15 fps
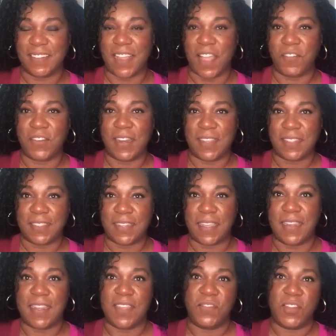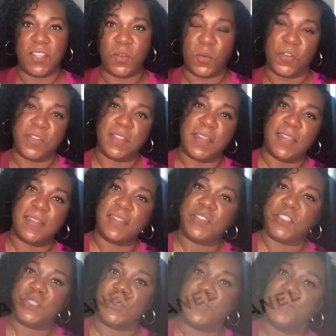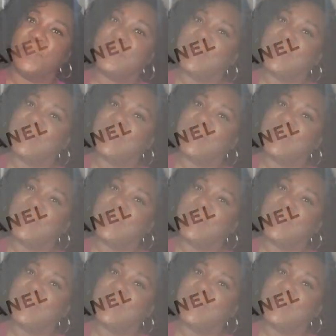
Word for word: Have a nice day and evening, wherever the day leads you.